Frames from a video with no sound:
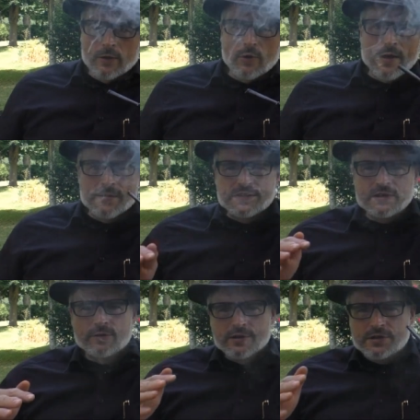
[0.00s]
rather
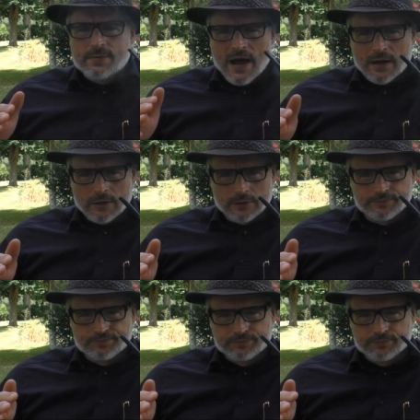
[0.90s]
serious tobacco.
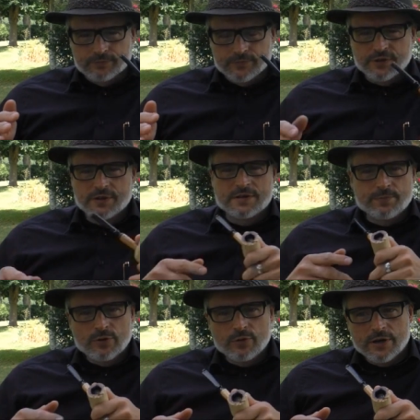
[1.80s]
So there's
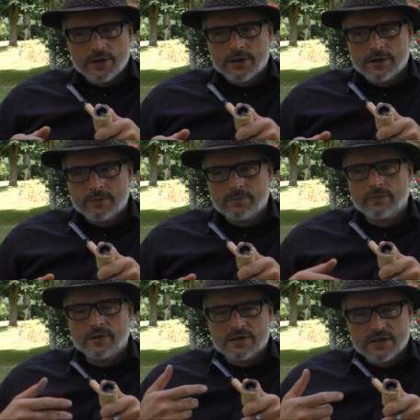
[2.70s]
Perique in it,
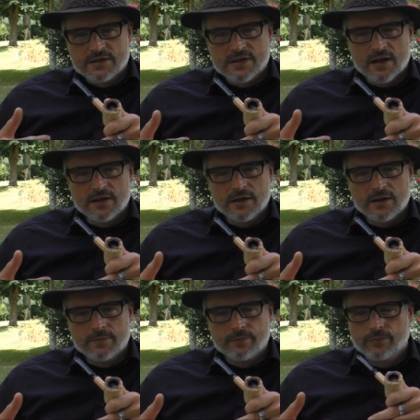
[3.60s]
there's Kentucky
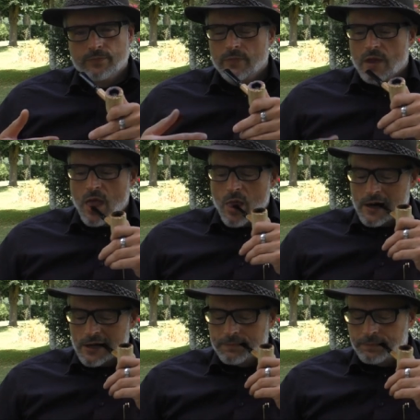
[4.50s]
in it,
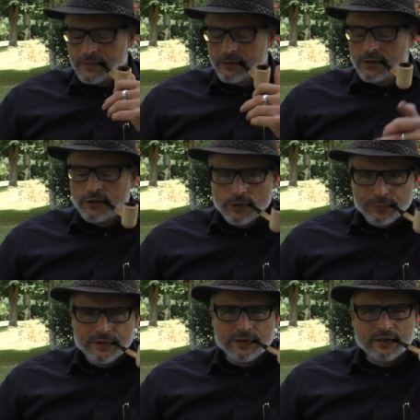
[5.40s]
and when you
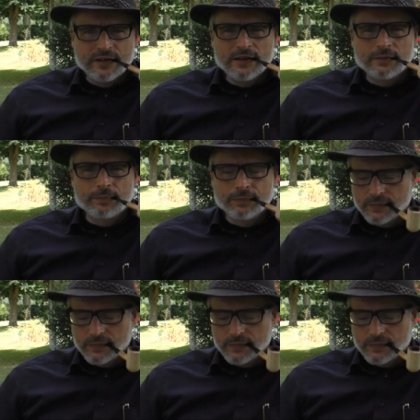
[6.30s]
open the tin